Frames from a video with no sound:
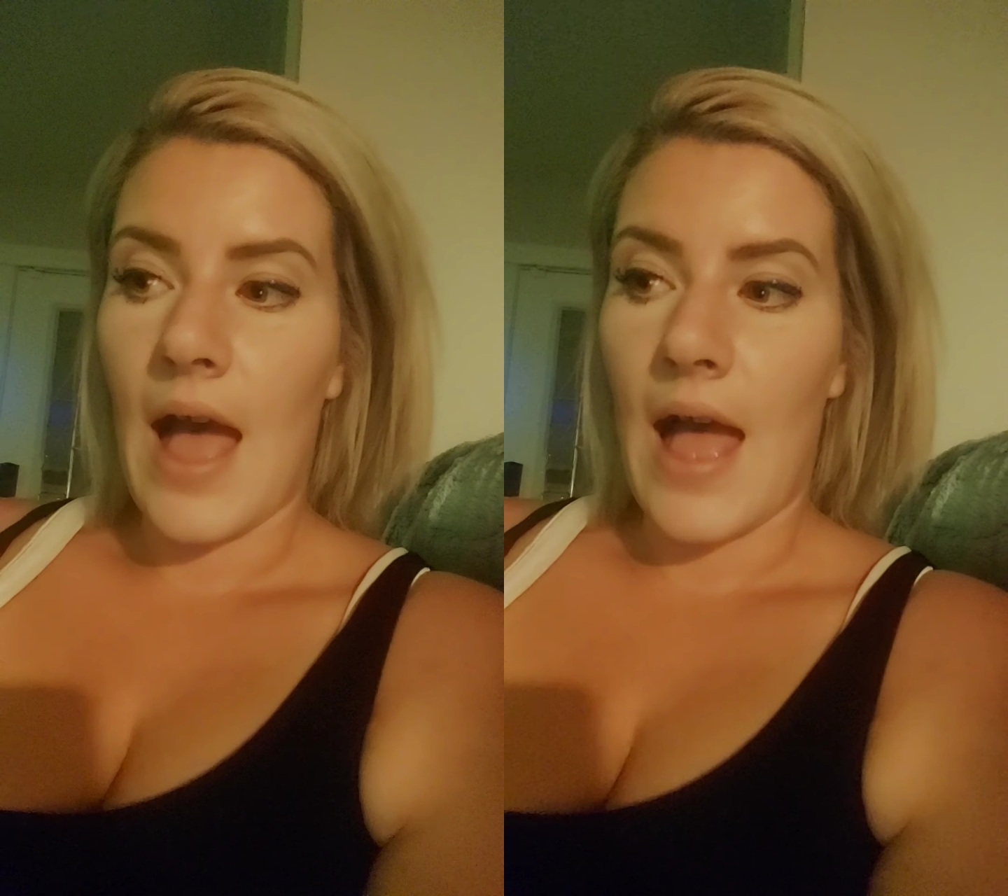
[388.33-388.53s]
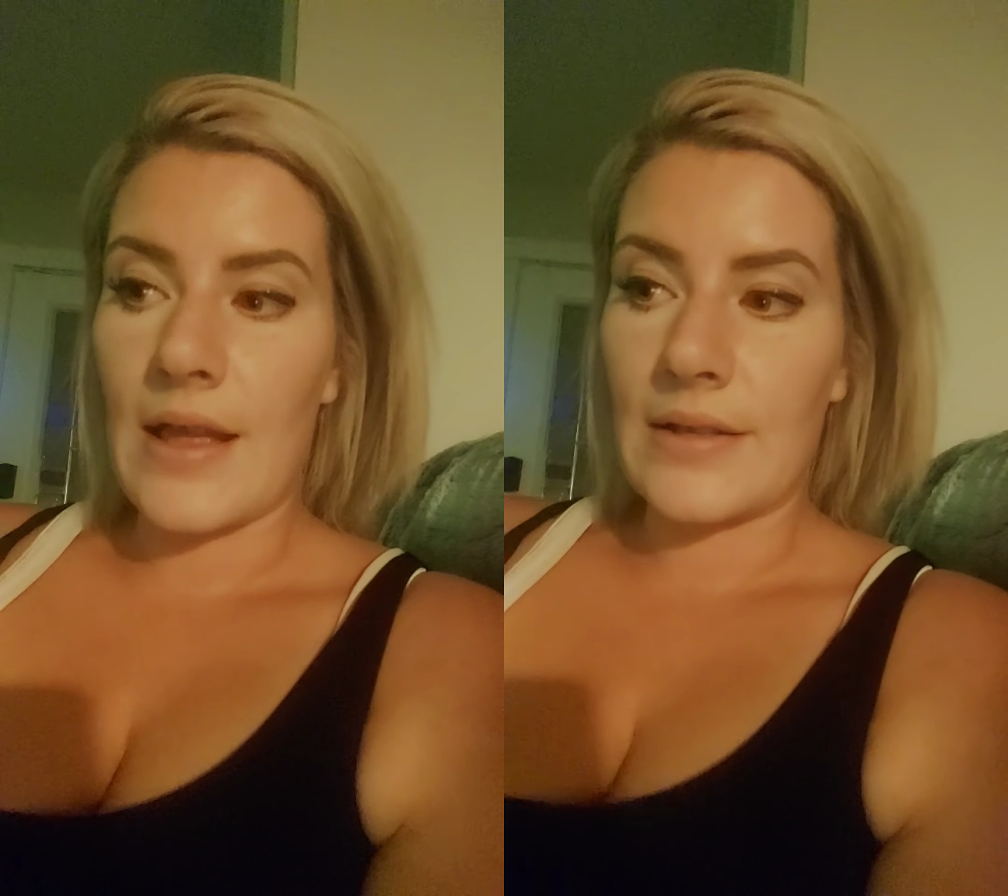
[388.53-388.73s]

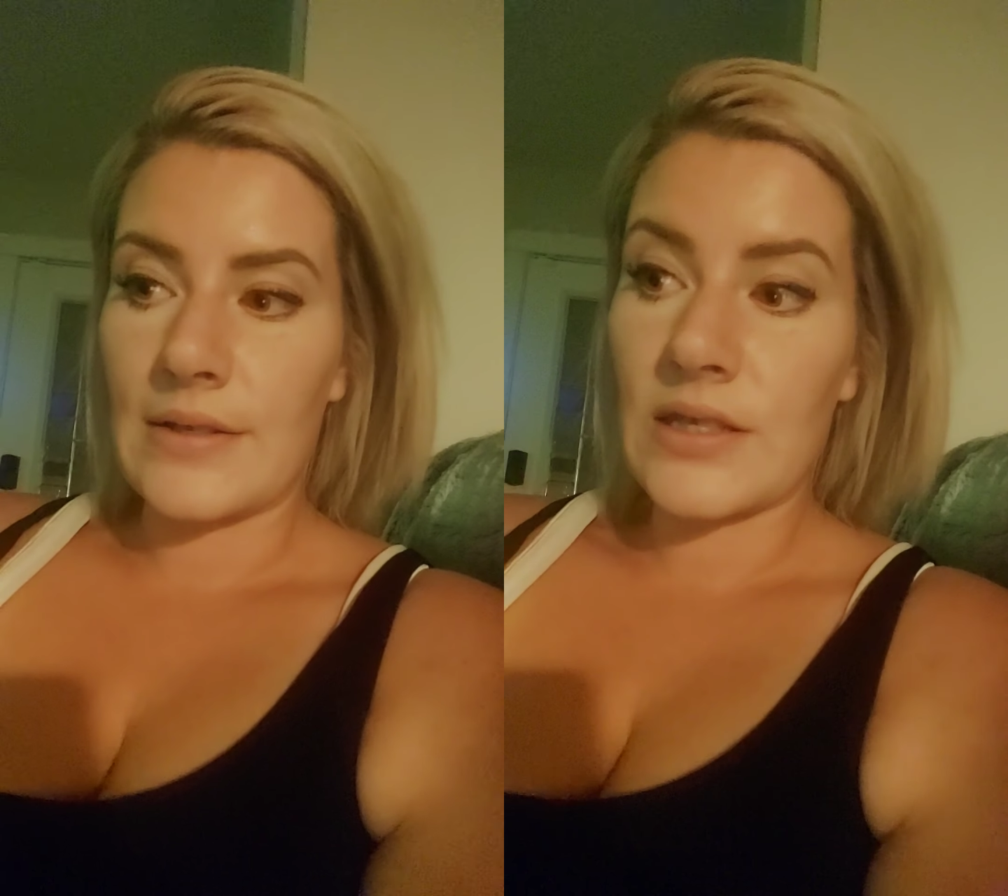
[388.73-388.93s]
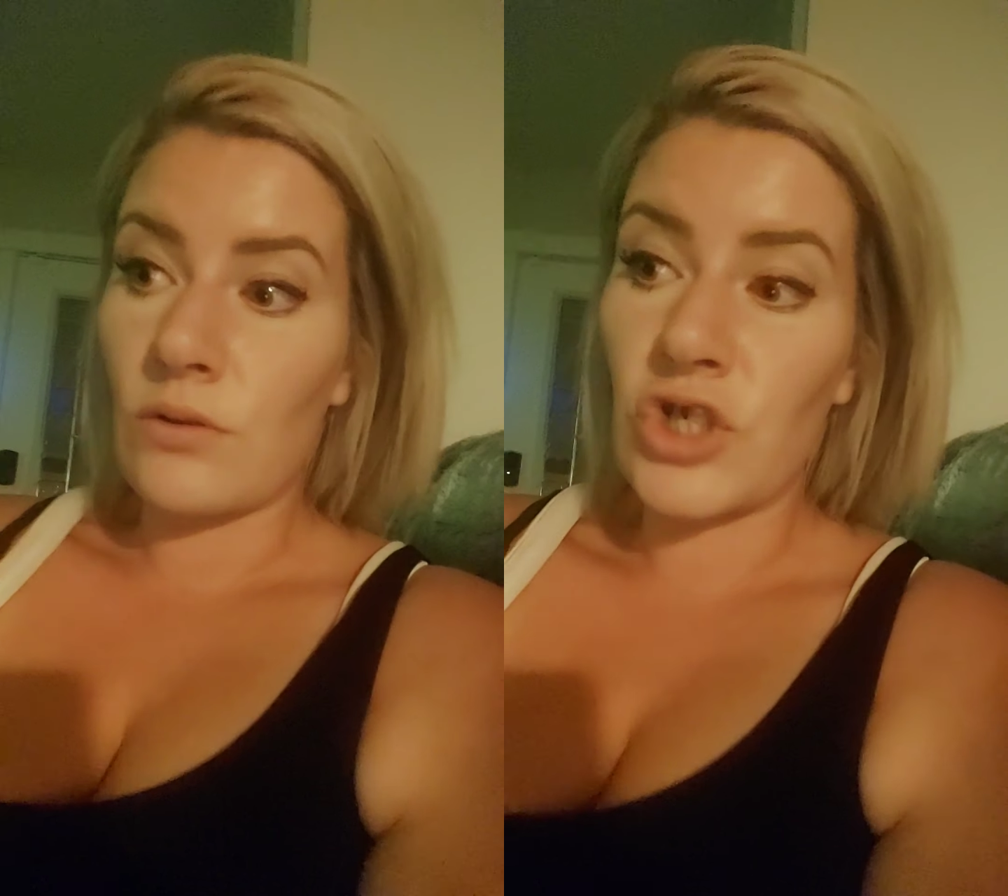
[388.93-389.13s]

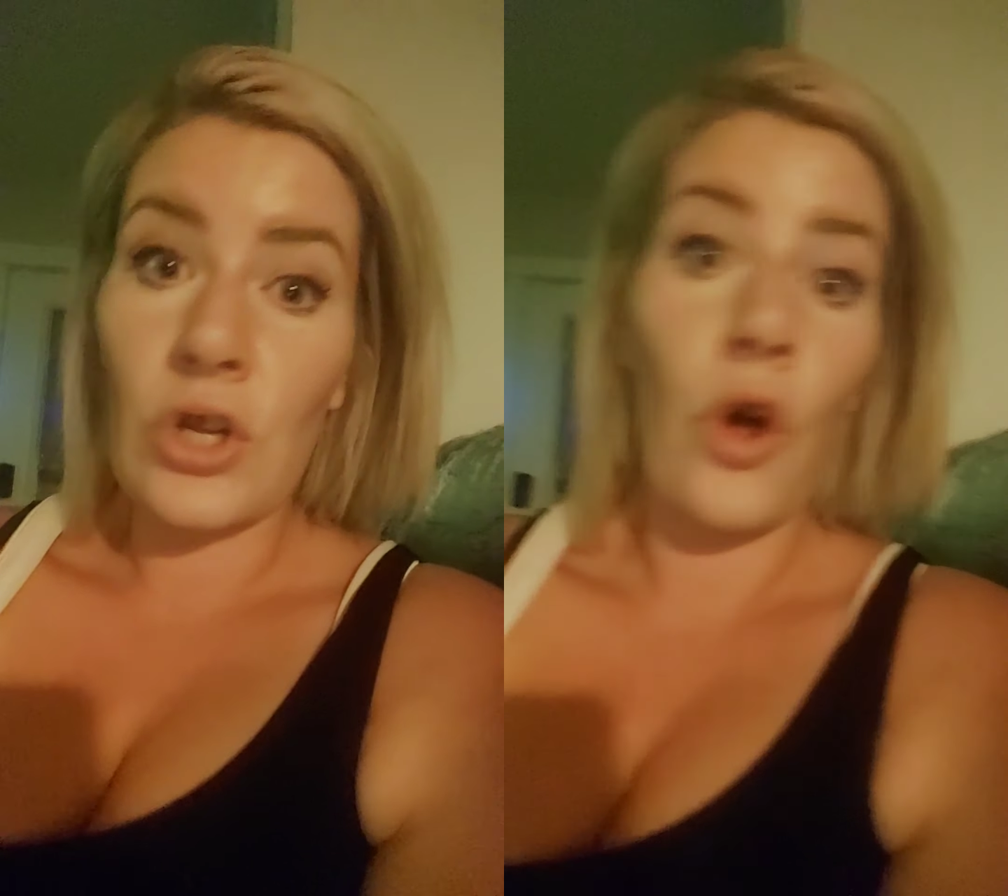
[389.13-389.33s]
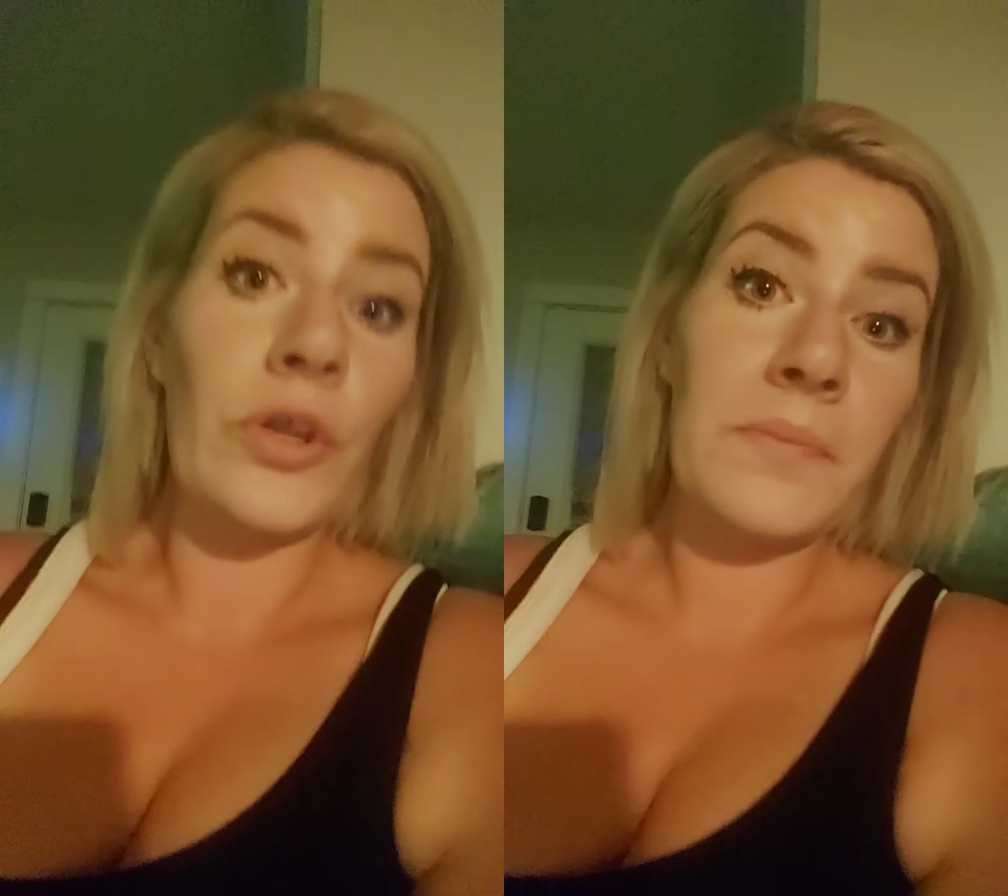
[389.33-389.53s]
And so she
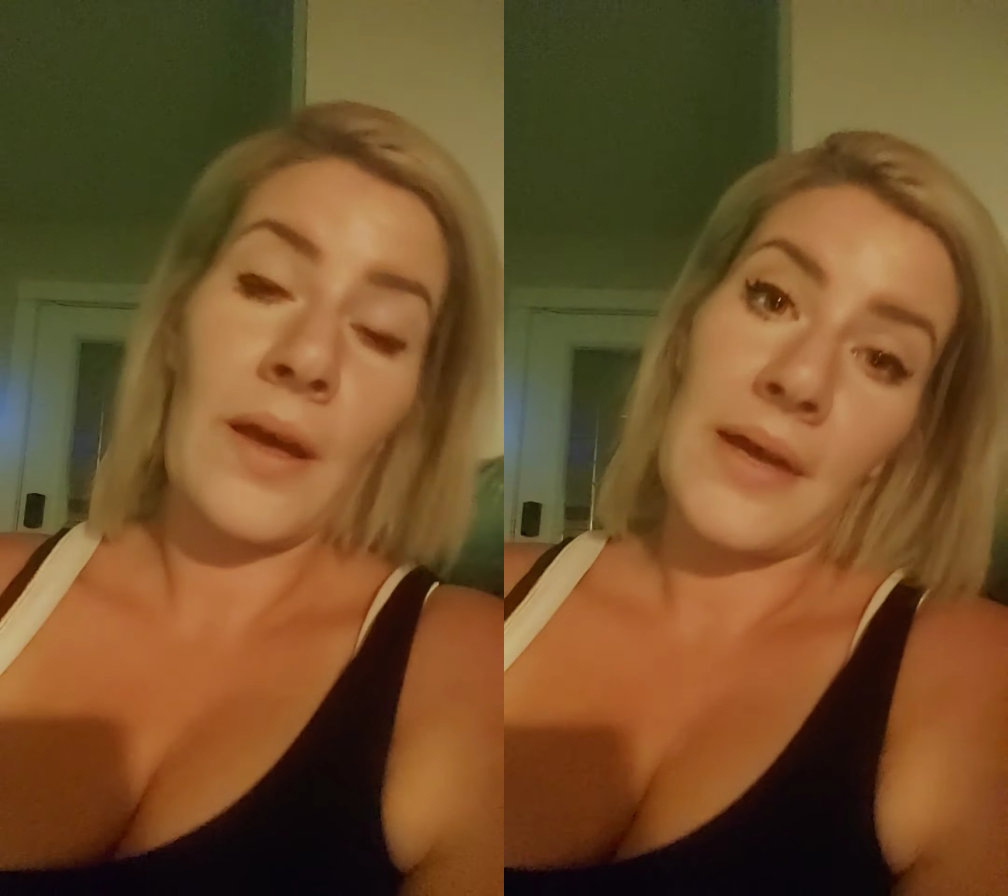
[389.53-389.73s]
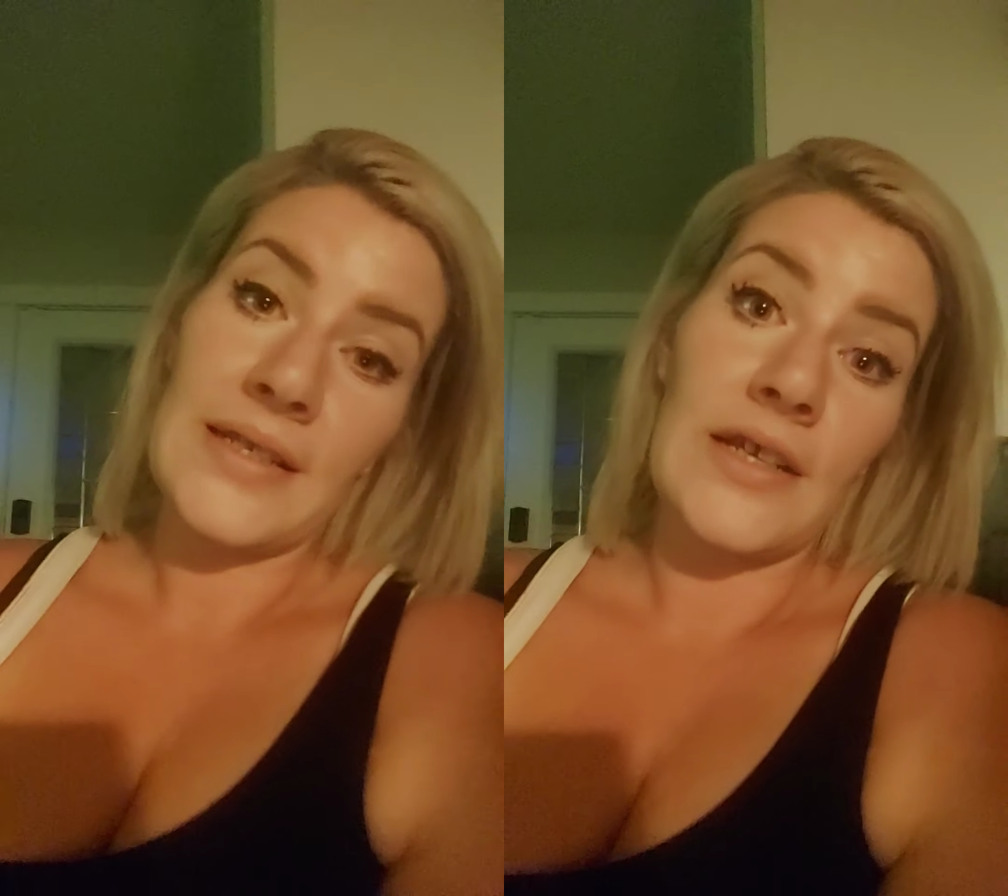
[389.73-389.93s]
called me
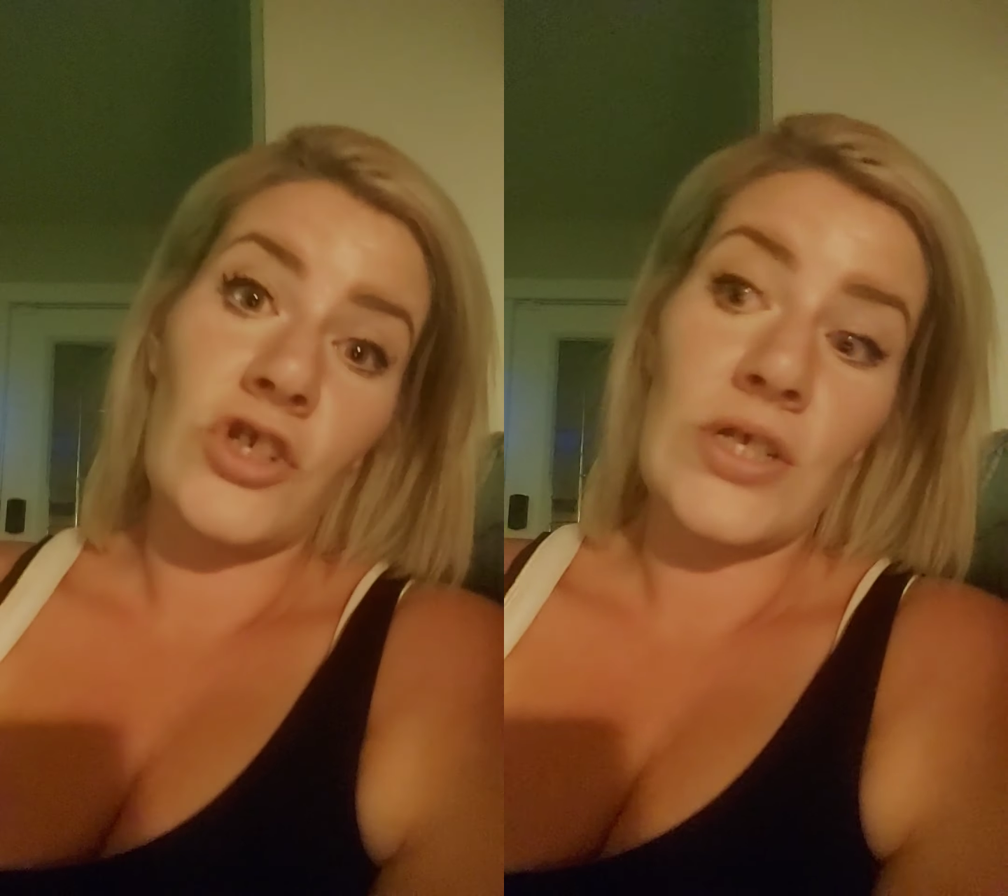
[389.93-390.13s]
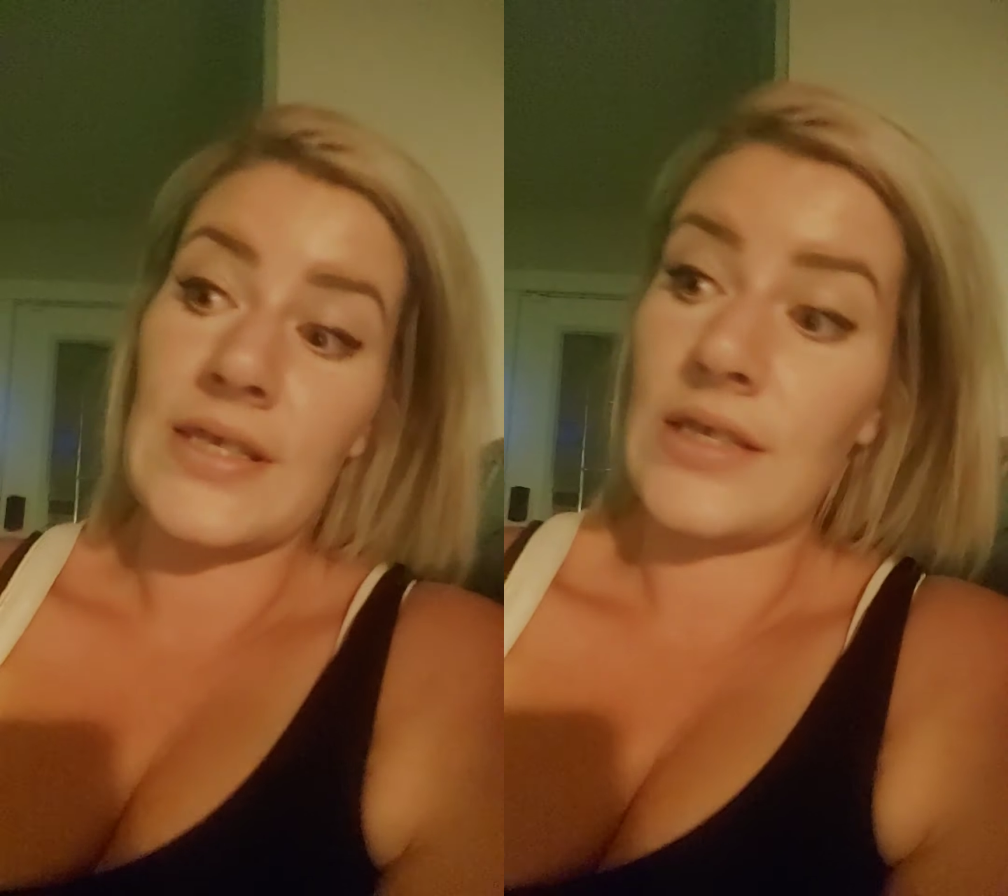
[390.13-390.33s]
on Monday and
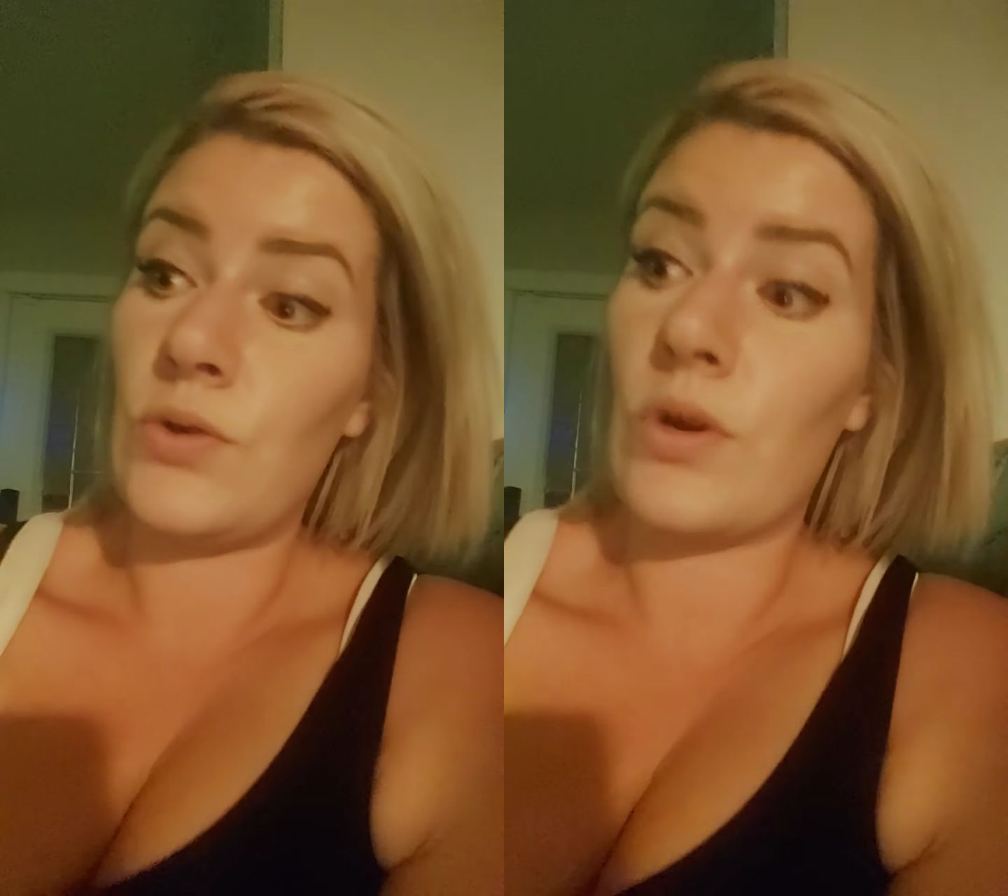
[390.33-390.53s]
she says,